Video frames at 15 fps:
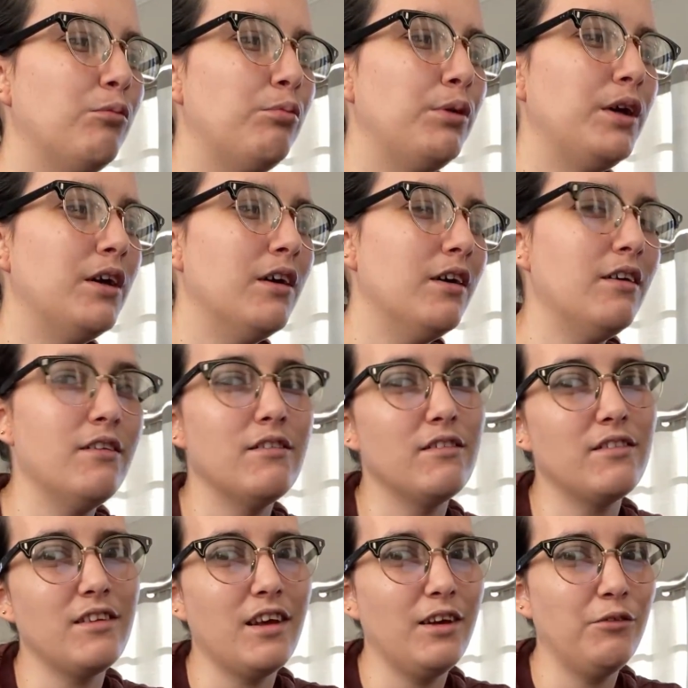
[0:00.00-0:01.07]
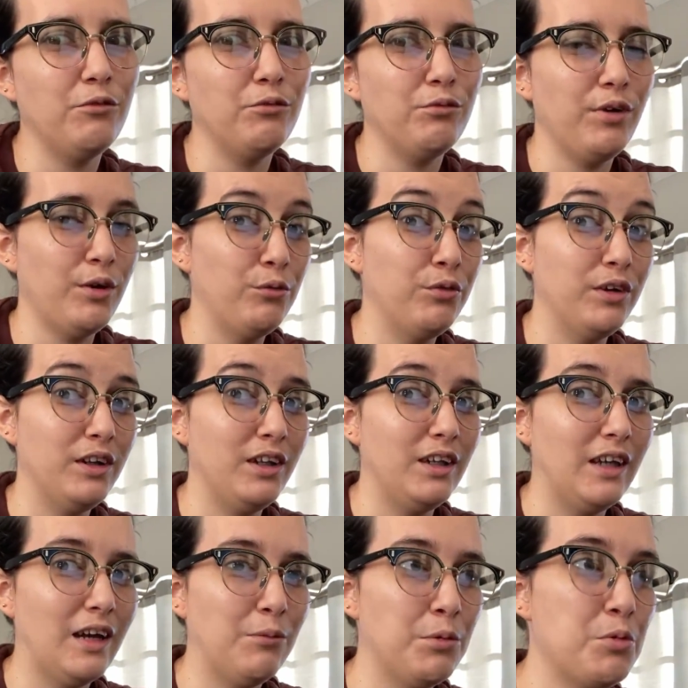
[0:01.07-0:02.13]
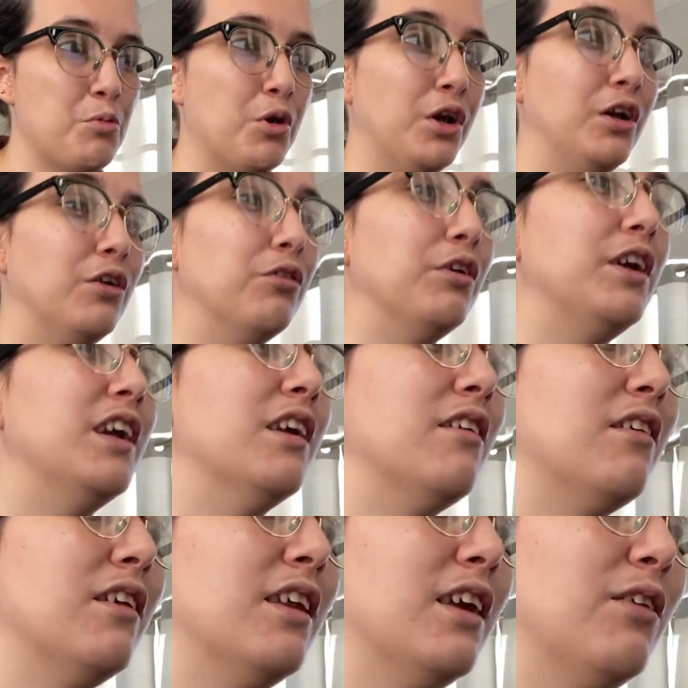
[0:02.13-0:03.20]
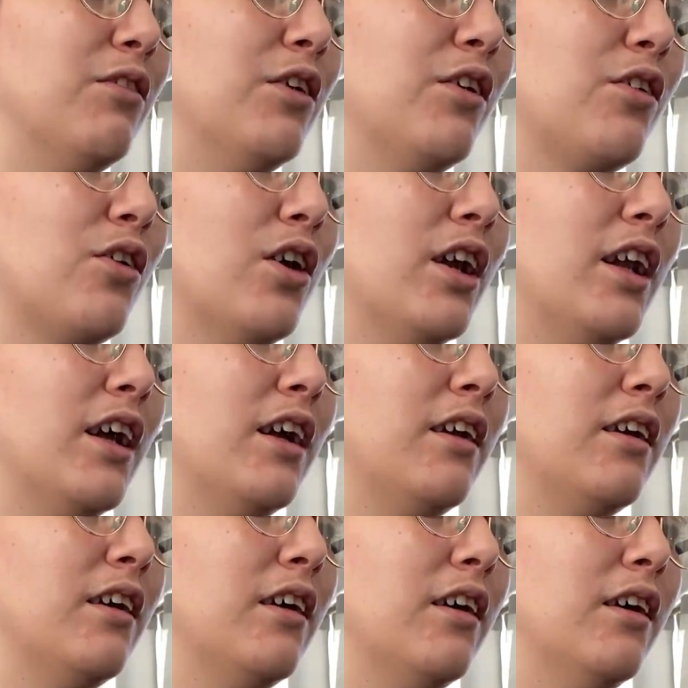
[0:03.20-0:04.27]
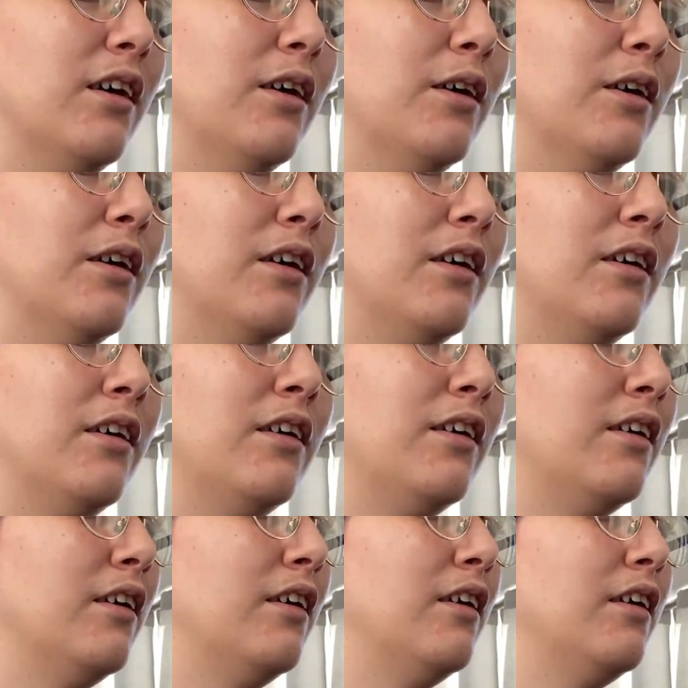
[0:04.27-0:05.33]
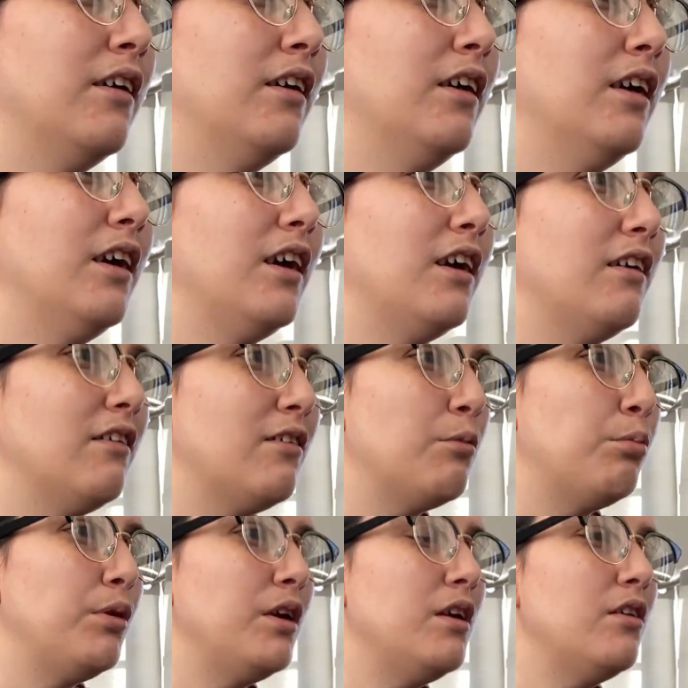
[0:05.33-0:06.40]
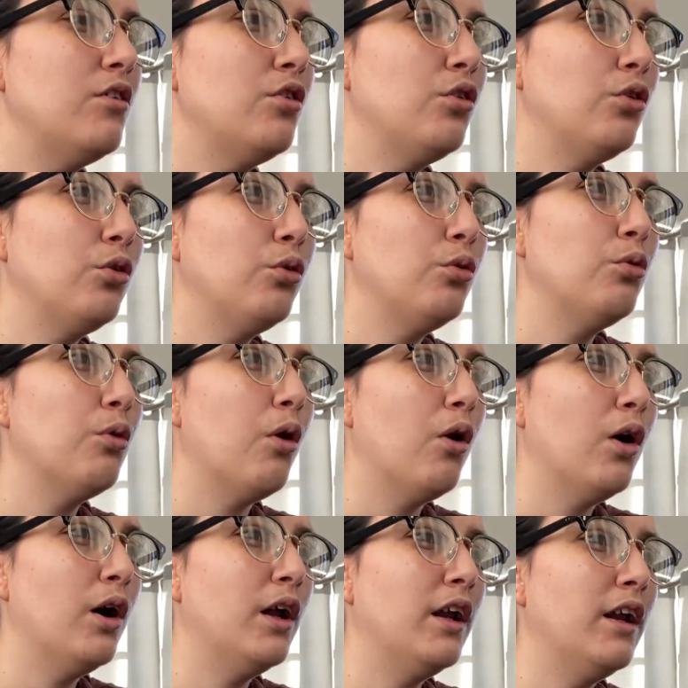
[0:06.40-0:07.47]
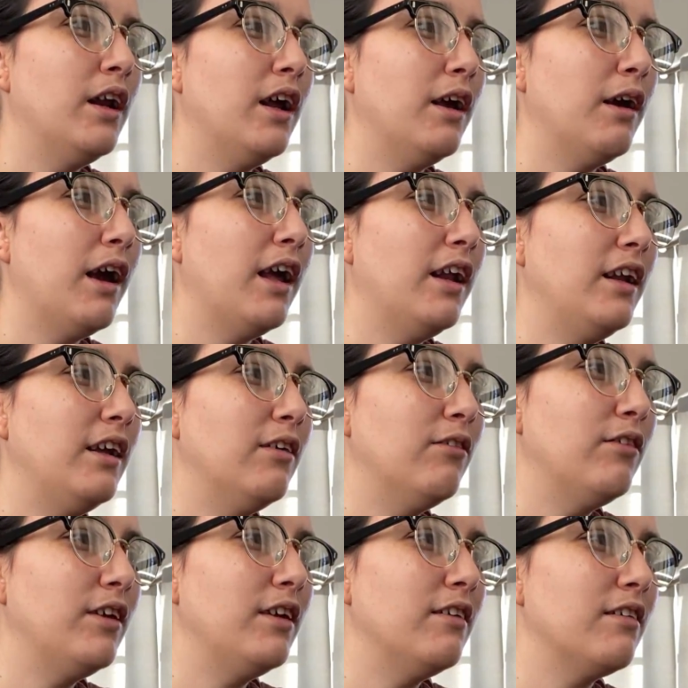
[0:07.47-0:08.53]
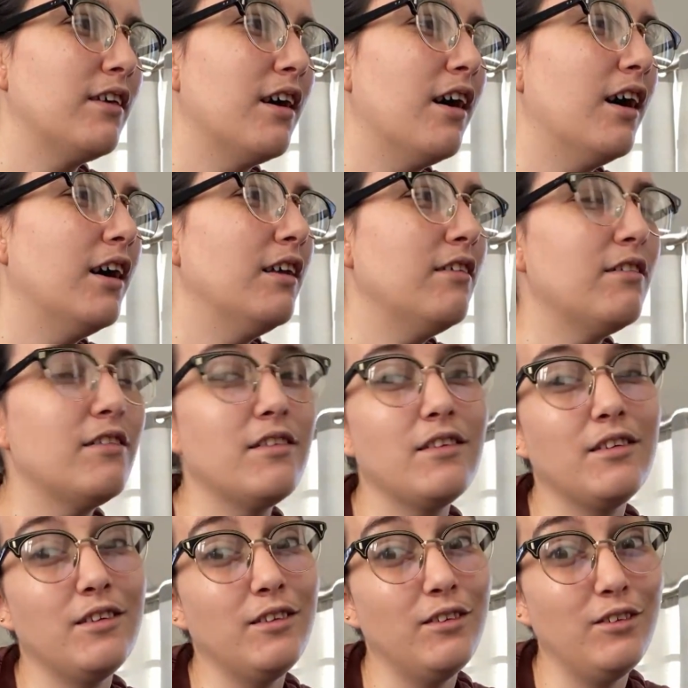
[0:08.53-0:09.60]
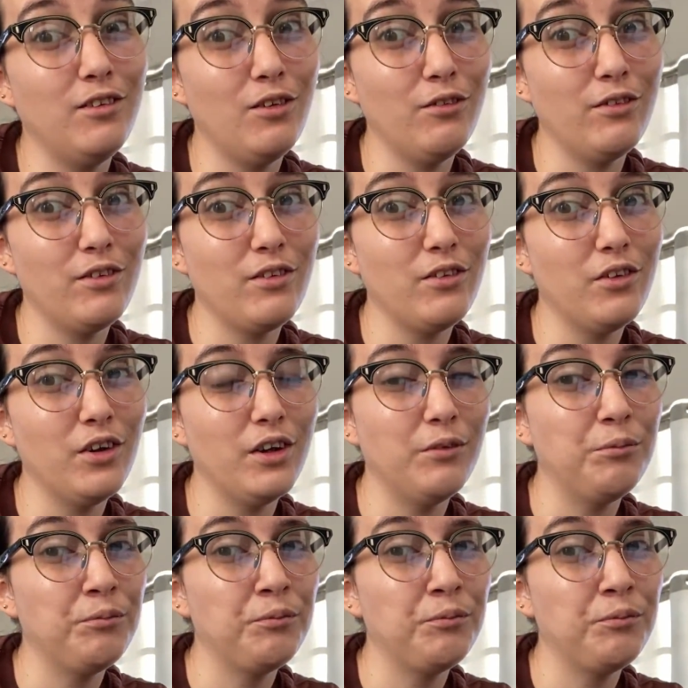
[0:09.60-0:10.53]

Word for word: because I, I really, I've been wanting to read that since I first got that. Uh, is B2 on any of these cards? No, it's not.